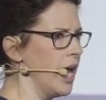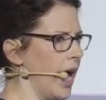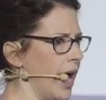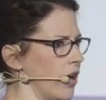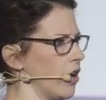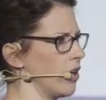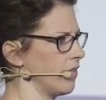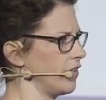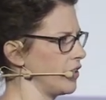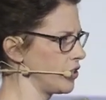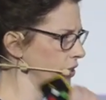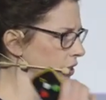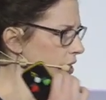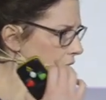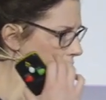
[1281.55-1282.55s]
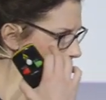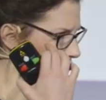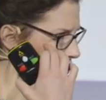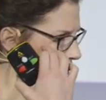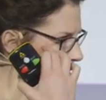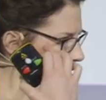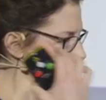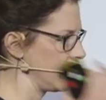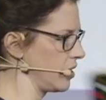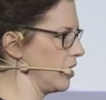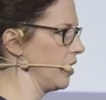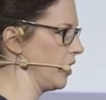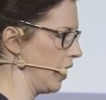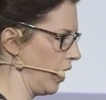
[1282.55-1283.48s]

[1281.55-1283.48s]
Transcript: And artificial intelligence is the